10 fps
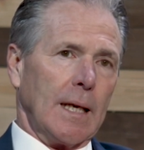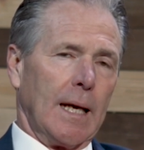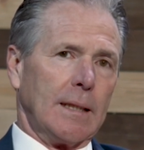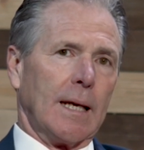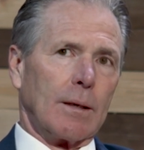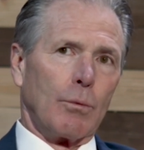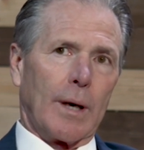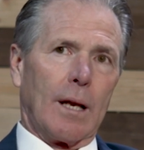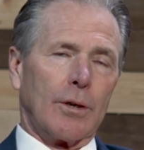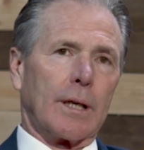And yet,
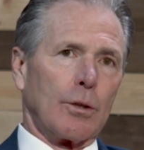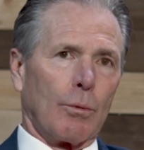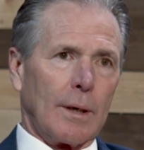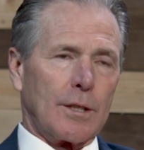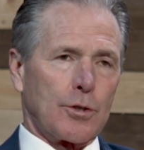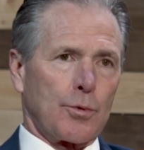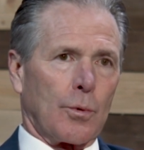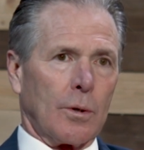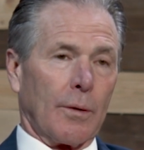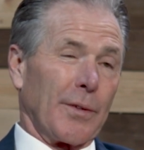when I look at the religious
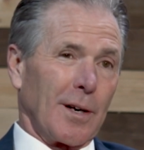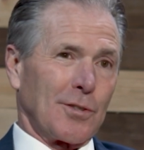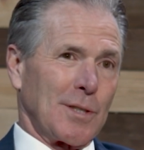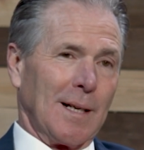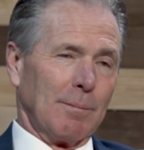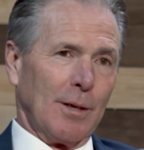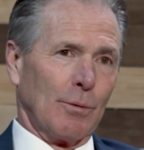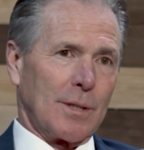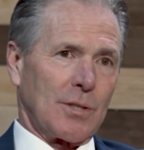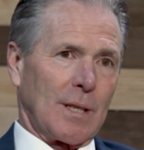world, there are some who
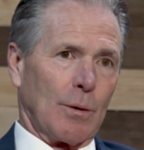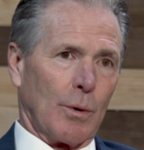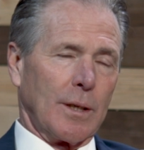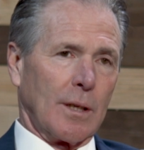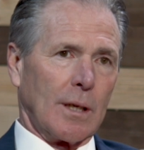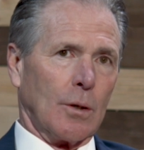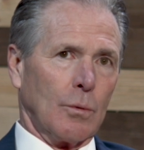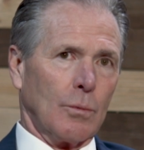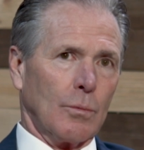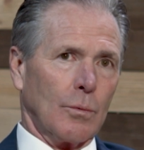would say, well, you
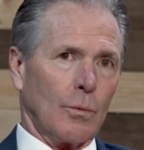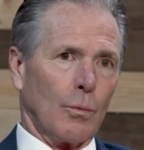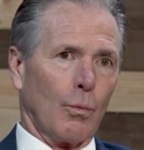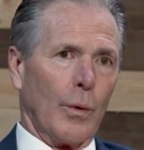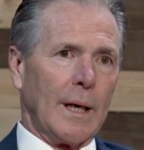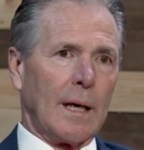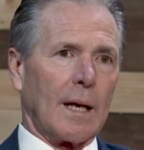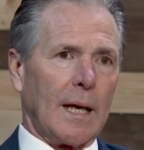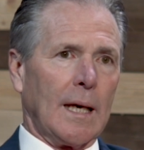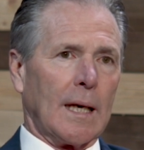know, we need
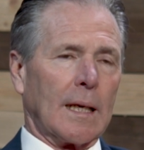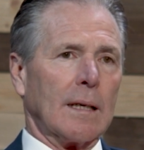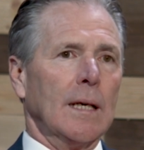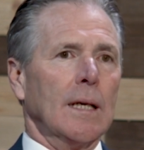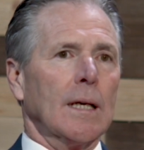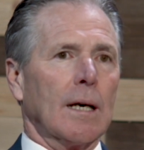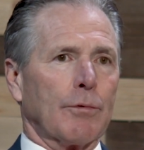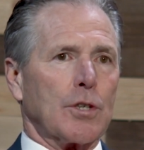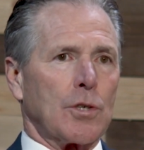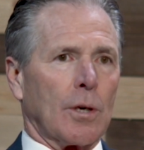a head
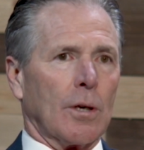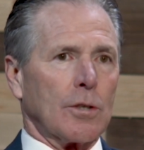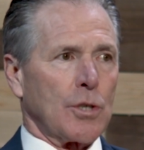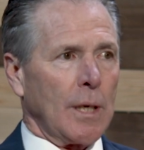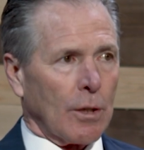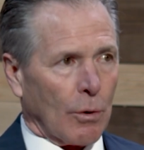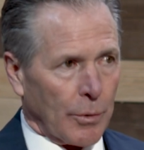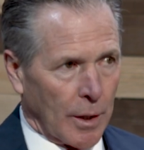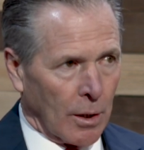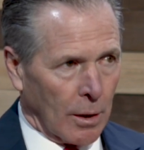of the church here
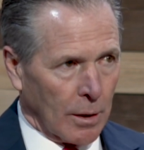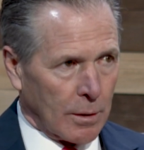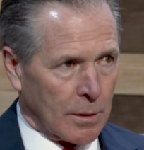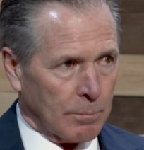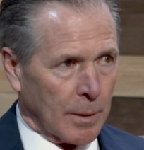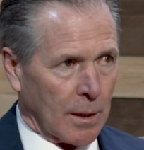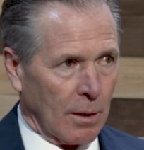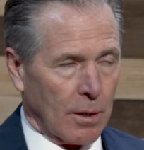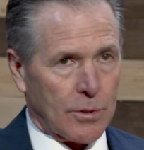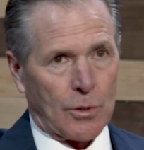on earth
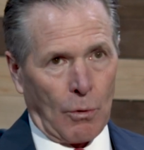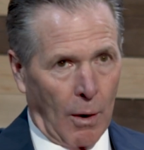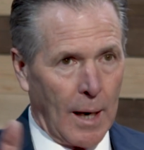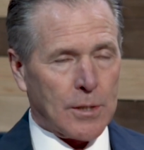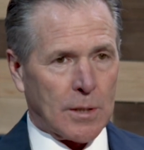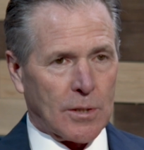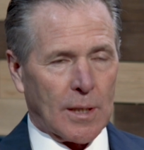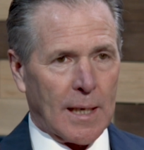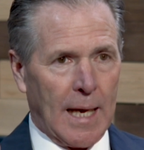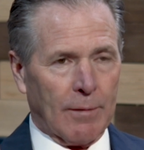because Christ is
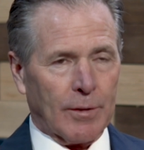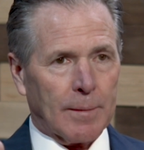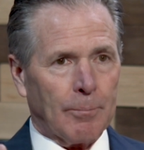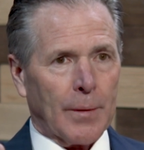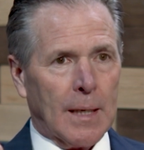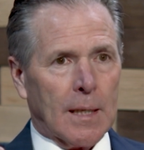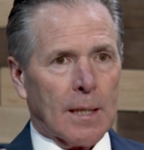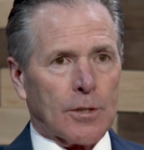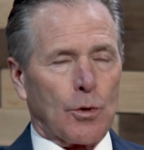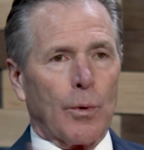in heaven.
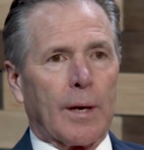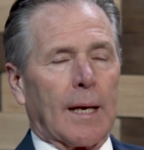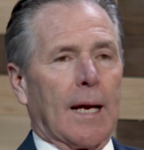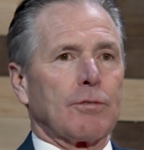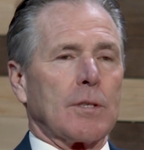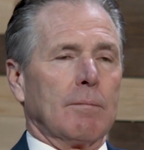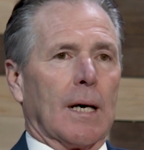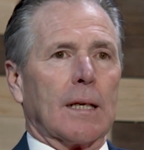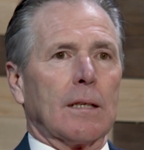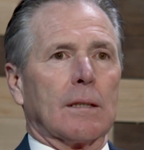So we got to have
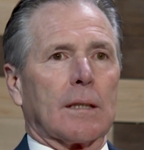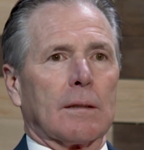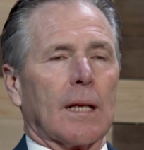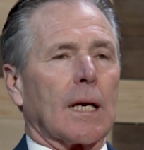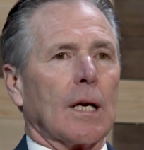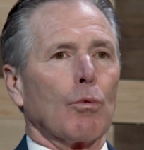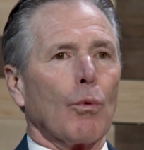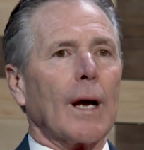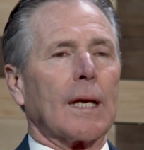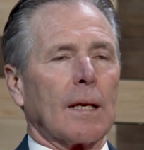somebody that can
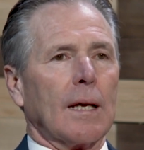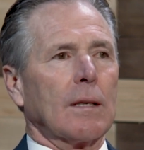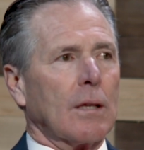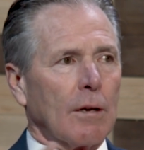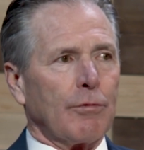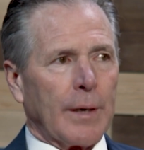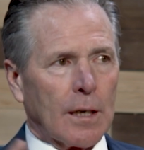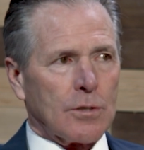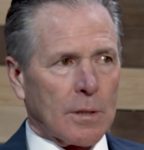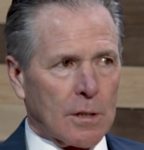regulate the
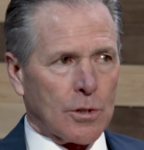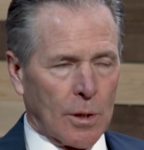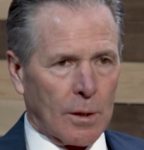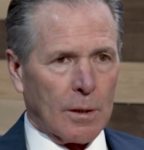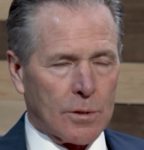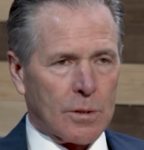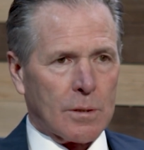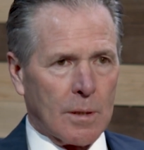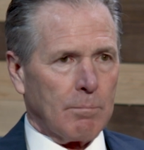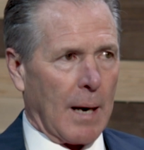affairs of the
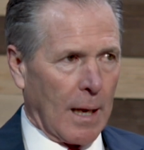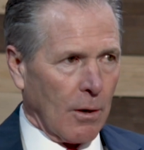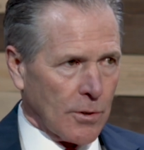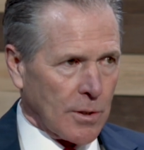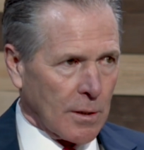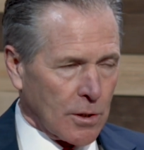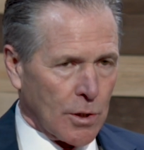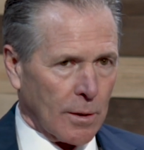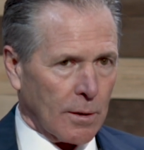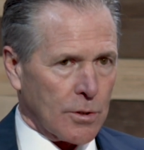church, the bylaws of the
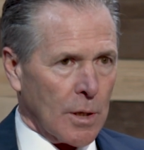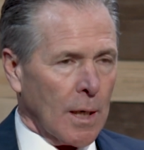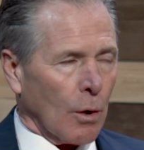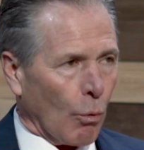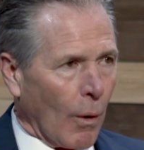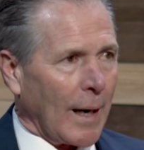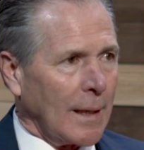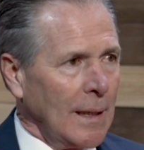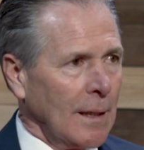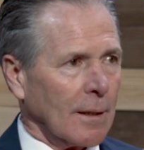church,
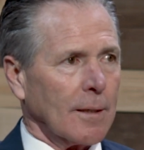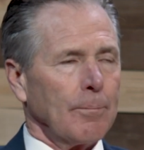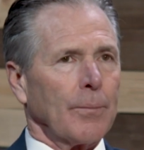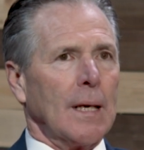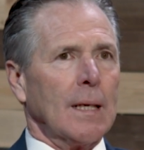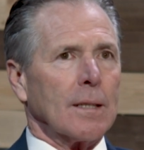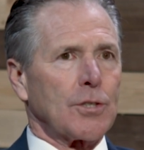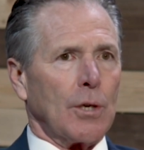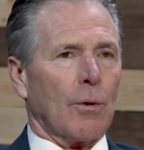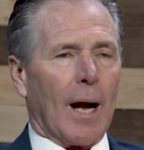right here.
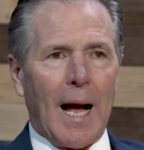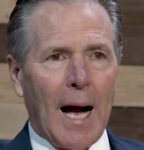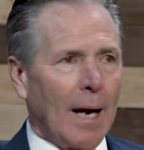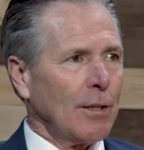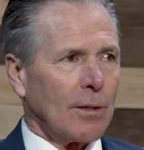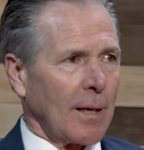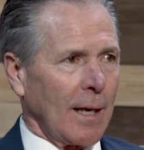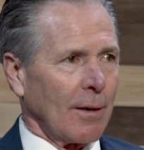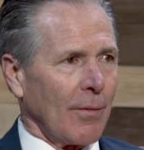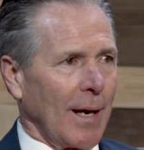So, how do you
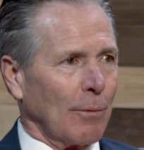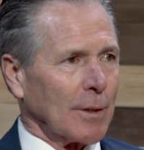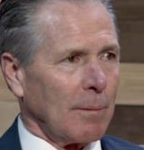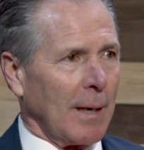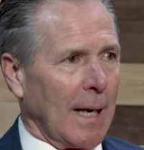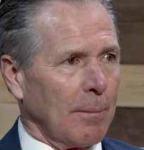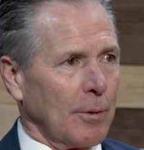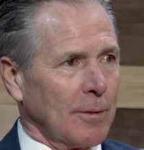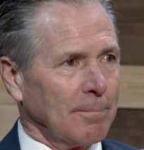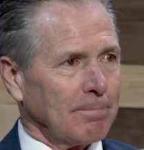counter that with the
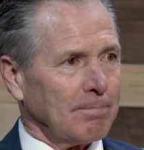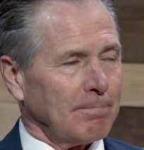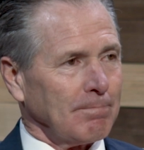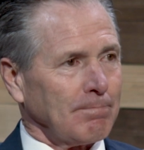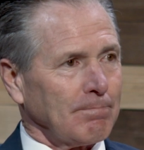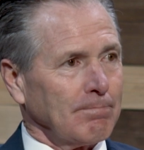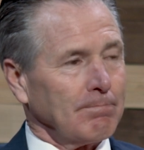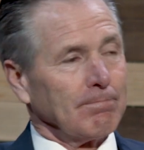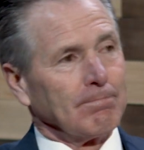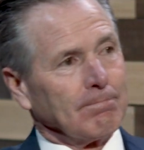Bible? You know,
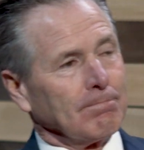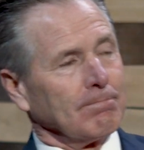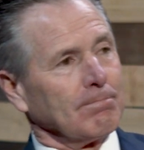one of the first